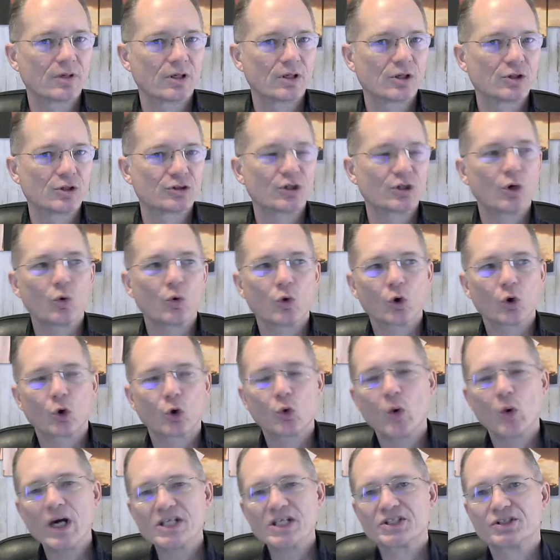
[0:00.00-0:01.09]
So the
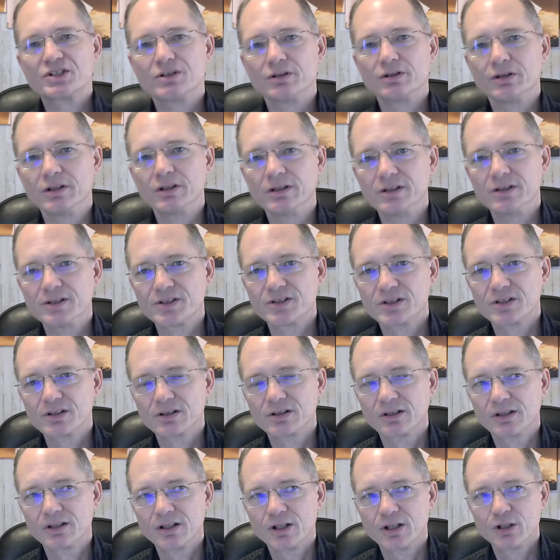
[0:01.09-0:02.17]
question is,
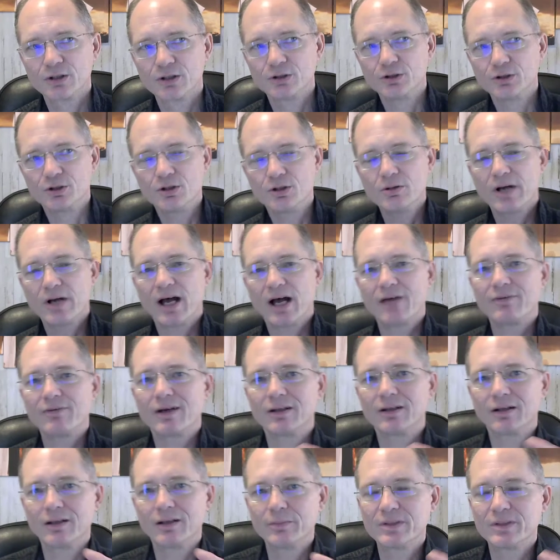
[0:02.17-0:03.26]
do you have a
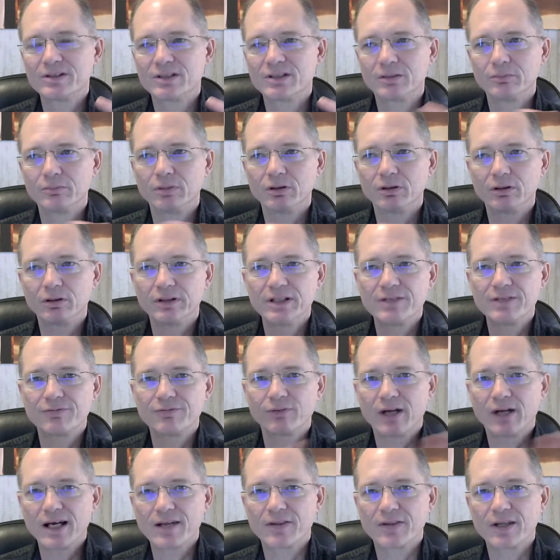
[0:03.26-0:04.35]
limiting belief
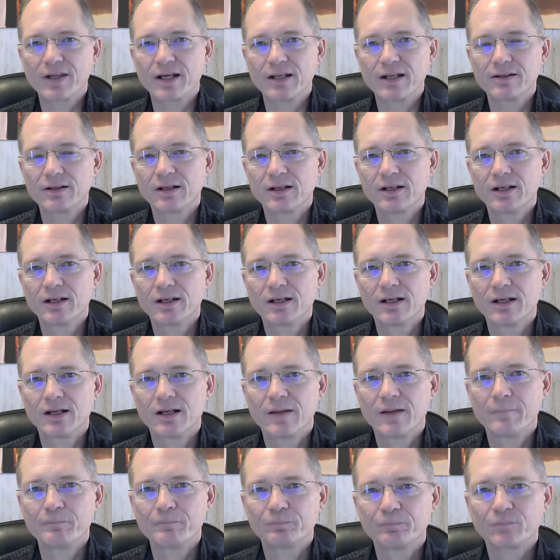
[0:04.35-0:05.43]
like that,
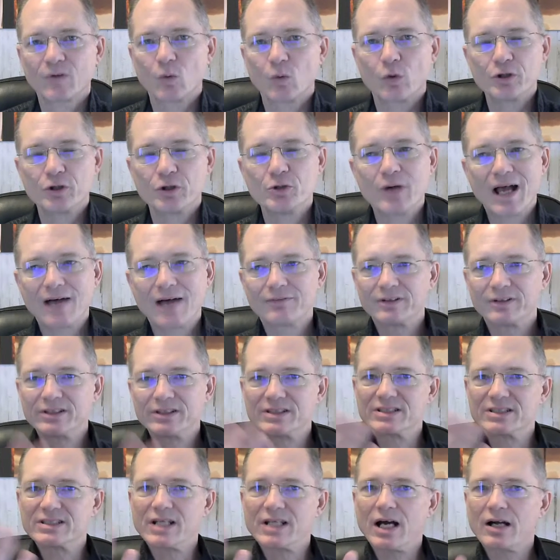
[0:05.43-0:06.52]
or you have a
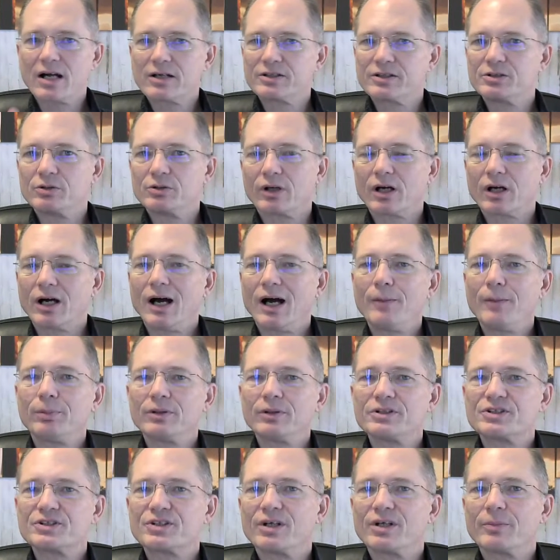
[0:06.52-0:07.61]
desire to
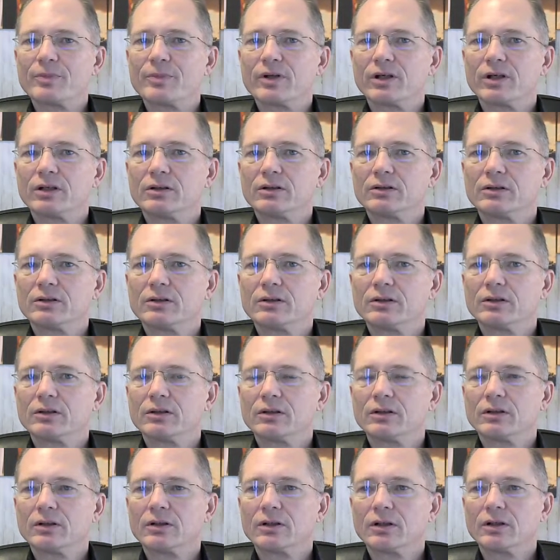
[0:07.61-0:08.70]
accomplish something,
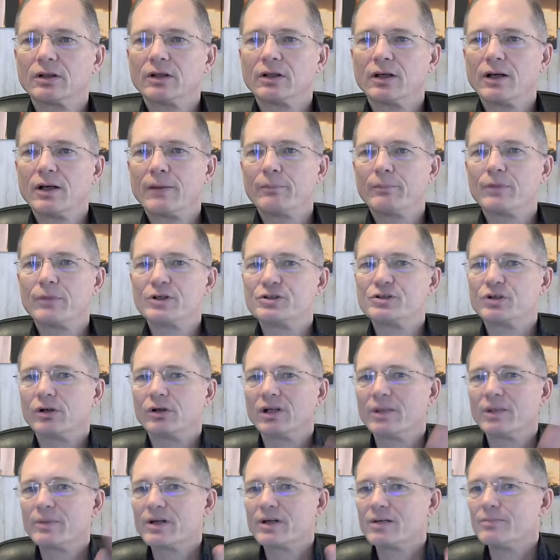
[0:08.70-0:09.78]
but you're
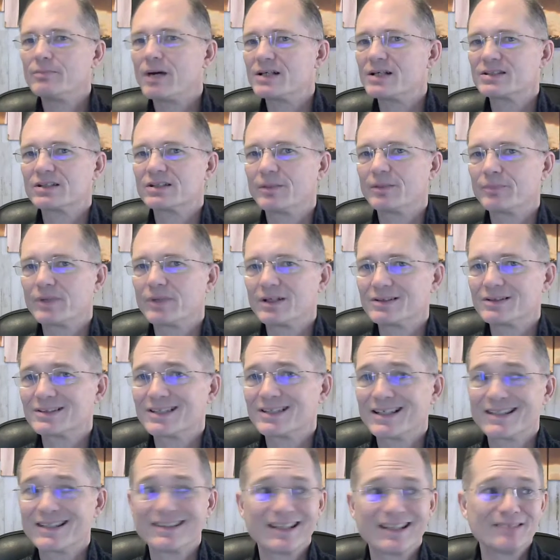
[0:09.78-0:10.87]
limited by something
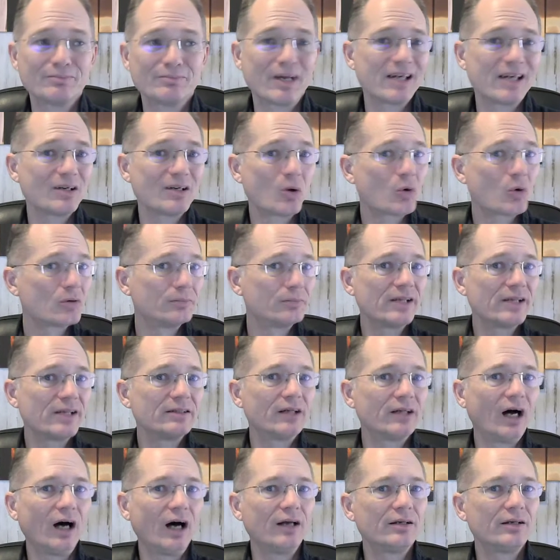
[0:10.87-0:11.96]
said that may or may
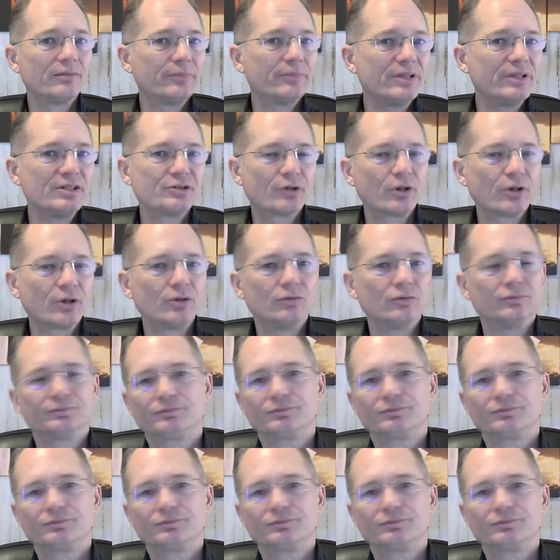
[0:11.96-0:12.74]
not be true?